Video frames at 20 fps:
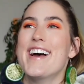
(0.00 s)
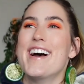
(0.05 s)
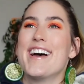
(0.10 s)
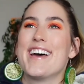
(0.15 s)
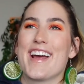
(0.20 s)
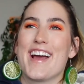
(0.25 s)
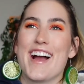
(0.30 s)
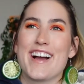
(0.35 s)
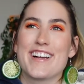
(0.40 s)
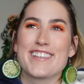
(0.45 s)

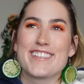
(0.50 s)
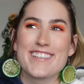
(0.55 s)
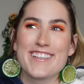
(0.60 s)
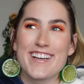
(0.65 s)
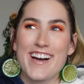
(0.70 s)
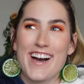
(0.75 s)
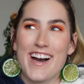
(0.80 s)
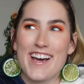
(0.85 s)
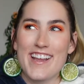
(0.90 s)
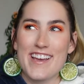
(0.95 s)
And I actually
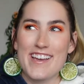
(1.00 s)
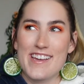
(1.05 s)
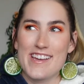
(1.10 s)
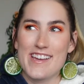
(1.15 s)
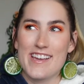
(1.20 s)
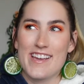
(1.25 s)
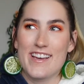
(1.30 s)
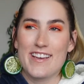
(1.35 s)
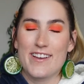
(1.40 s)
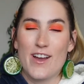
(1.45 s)
got
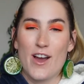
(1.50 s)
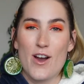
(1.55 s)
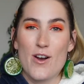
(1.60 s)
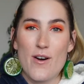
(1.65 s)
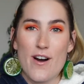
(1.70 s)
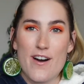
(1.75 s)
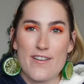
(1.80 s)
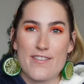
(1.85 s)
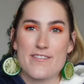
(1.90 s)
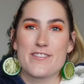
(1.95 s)
a, a
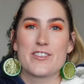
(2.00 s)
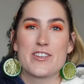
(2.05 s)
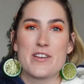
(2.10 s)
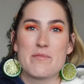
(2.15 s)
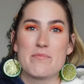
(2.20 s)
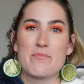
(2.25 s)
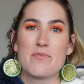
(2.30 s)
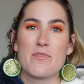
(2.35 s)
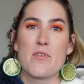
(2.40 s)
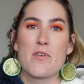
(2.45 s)

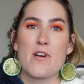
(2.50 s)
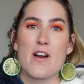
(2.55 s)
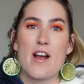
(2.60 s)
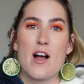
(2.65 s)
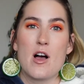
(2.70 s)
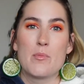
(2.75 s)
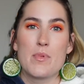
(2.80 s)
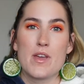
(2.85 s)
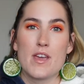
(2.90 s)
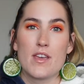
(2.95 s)
co-authorship for
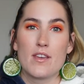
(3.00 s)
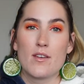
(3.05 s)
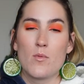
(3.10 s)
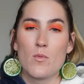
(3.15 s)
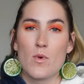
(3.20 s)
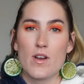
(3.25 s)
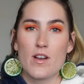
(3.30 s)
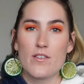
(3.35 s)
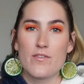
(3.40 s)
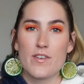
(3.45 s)
helping
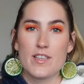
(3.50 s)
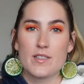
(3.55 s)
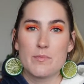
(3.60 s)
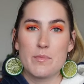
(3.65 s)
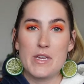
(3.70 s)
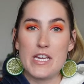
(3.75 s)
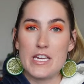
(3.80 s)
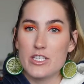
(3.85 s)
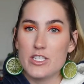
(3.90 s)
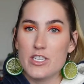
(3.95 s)
one of his
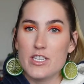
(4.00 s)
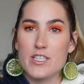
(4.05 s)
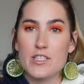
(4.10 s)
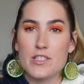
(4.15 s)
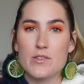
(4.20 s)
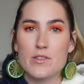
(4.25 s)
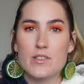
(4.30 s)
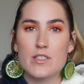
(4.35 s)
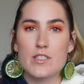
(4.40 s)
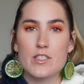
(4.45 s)
PhD
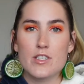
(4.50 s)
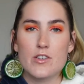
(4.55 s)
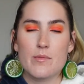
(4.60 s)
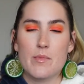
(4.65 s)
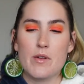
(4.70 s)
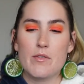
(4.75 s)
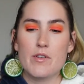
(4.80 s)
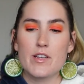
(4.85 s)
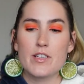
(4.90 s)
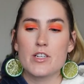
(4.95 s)
students during
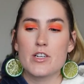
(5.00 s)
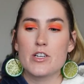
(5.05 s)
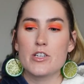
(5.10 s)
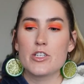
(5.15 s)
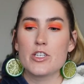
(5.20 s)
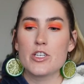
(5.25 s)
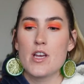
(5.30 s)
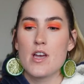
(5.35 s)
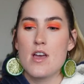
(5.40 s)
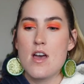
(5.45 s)
my
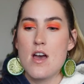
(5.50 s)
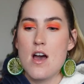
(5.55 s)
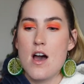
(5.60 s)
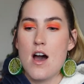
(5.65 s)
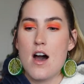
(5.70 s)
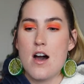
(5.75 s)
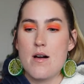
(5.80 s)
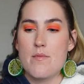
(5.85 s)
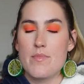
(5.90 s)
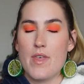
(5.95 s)
research.
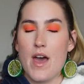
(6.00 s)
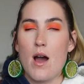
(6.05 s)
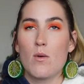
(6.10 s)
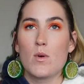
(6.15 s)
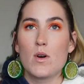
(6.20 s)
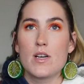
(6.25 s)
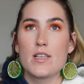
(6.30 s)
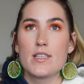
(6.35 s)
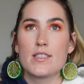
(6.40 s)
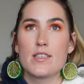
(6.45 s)
Um, that
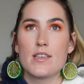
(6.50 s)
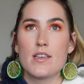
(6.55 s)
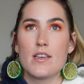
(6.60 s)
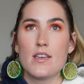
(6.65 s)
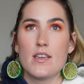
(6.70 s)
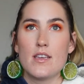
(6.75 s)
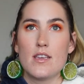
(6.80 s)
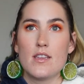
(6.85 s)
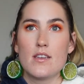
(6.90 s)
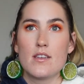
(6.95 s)
was
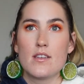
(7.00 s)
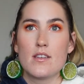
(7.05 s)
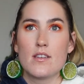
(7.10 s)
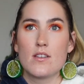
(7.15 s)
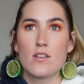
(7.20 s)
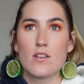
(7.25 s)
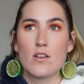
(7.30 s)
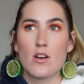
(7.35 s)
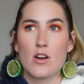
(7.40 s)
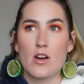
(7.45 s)
in,
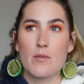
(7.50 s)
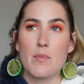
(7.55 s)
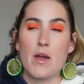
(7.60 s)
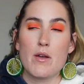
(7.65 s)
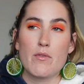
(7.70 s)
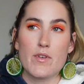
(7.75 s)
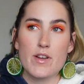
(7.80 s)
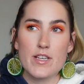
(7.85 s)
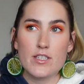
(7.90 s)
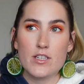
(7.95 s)
or my
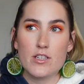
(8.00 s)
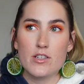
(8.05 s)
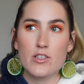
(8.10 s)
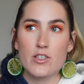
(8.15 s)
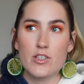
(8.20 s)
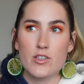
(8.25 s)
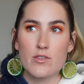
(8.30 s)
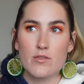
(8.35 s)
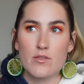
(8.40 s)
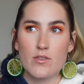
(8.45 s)

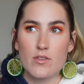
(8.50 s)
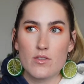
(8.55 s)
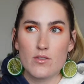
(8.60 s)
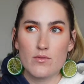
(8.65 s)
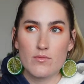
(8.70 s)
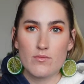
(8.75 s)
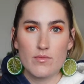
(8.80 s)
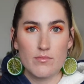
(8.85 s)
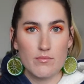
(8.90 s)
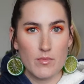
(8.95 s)
research,
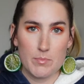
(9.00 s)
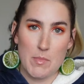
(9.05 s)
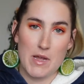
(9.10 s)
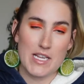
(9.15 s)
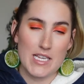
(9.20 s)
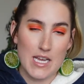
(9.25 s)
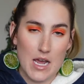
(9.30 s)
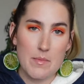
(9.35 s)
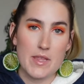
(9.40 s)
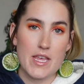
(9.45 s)
my
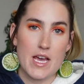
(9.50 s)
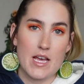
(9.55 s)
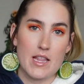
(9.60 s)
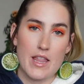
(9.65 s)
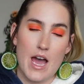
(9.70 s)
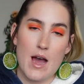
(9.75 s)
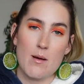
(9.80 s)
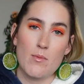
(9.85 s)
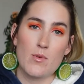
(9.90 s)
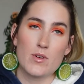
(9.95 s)
time in that
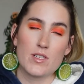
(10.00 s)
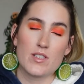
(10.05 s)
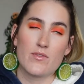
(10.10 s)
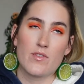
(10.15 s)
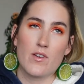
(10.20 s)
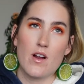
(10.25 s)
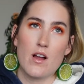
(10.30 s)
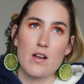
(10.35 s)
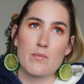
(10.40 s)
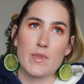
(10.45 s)
lab was
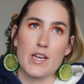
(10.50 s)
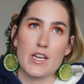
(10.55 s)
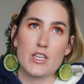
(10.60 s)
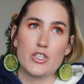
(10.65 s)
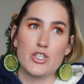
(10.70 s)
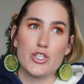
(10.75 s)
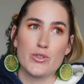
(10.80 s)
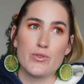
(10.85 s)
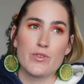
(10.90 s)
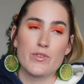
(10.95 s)
from like
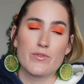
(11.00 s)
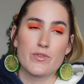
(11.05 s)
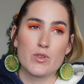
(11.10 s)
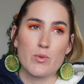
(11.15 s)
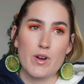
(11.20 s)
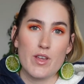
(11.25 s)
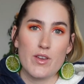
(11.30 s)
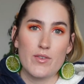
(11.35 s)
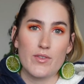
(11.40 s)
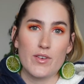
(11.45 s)
June of
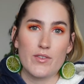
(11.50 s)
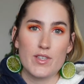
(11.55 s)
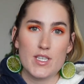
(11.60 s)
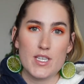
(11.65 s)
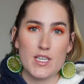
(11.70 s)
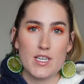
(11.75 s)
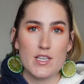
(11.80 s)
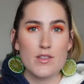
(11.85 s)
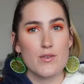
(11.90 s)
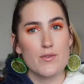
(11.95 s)
twenty
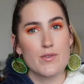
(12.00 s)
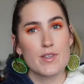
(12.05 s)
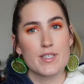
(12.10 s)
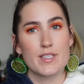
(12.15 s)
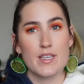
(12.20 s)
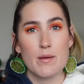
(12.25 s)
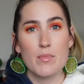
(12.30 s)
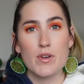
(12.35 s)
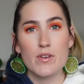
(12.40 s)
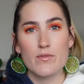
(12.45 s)
fifteen through
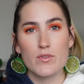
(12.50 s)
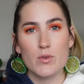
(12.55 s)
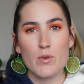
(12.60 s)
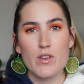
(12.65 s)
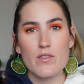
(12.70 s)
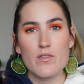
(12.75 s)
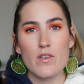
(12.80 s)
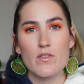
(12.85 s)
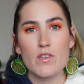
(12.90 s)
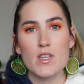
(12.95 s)
December of
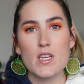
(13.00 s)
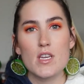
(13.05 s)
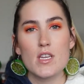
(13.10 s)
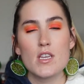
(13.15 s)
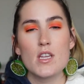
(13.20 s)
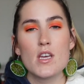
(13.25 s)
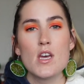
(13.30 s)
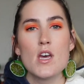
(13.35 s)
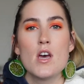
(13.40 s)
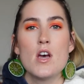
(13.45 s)
twenty
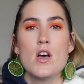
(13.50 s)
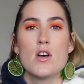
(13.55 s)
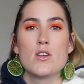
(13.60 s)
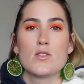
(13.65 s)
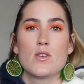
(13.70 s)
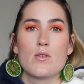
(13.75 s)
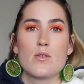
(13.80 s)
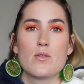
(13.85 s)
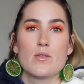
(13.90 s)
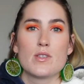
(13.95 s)
fifteen.
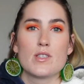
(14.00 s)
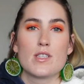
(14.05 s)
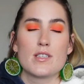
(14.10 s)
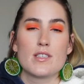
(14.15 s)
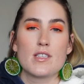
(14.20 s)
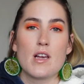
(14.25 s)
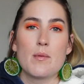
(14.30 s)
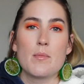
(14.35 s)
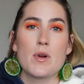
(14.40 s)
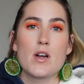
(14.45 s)
So it was the
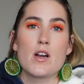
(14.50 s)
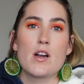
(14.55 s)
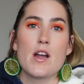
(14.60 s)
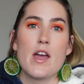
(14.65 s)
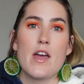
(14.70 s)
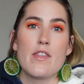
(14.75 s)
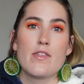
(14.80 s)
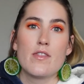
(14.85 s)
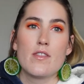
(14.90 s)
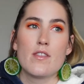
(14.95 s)
summer
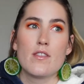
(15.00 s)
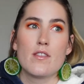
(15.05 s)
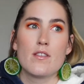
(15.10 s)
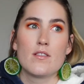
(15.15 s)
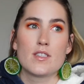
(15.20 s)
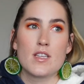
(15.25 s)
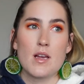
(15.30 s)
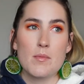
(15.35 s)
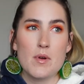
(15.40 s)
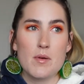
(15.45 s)
and
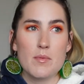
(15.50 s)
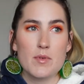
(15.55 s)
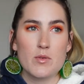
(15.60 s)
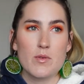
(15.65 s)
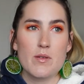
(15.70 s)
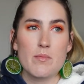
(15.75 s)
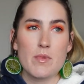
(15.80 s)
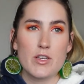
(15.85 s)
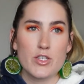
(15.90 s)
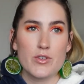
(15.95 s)
summer
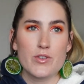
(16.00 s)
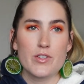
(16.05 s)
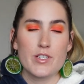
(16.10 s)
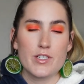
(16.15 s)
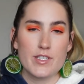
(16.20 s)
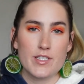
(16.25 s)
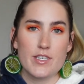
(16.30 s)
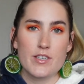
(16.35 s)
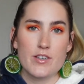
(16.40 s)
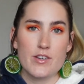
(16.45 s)
between my junior
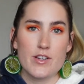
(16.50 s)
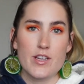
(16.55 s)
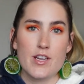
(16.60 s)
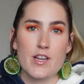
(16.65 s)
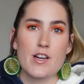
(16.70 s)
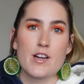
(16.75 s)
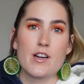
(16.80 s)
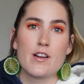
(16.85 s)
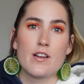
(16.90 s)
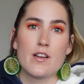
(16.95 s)
and senior
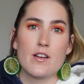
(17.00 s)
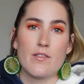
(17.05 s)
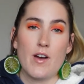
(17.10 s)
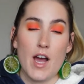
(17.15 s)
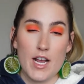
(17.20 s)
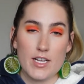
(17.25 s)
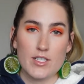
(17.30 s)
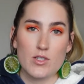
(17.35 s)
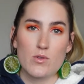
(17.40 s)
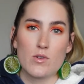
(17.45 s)
year of
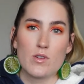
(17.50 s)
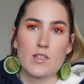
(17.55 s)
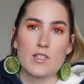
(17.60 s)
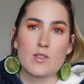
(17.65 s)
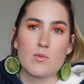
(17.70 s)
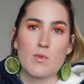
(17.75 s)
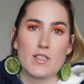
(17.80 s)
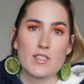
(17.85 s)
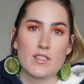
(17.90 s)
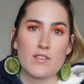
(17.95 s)
high school,
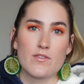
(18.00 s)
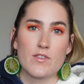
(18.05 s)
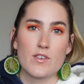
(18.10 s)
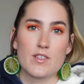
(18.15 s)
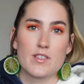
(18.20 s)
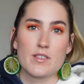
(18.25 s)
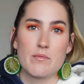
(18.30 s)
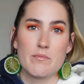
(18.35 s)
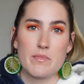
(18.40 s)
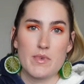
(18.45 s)
as well as the
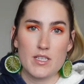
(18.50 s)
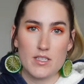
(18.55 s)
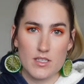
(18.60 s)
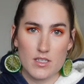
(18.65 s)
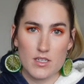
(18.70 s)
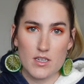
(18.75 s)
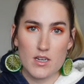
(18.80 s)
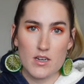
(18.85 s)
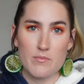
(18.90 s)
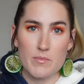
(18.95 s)
first
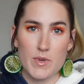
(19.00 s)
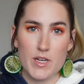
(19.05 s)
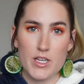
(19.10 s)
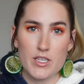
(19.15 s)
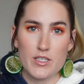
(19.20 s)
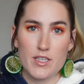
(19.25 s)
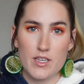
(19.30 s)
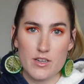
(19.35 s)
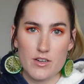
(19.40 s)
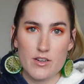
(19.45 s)
semester of my
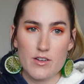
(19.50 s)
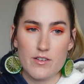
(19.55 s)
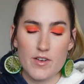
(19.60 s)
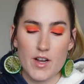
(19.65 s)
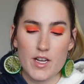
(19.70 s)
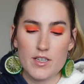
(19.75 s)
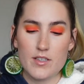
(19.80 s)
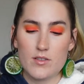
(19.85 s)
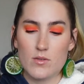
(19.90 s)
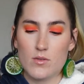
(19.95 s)
senior year of
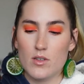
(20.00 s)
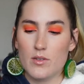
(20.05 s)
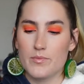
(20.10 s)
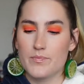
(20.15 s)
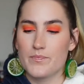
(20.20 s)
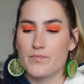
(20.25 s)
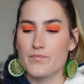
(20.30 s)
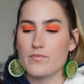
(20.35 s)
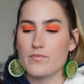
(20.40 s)
high school.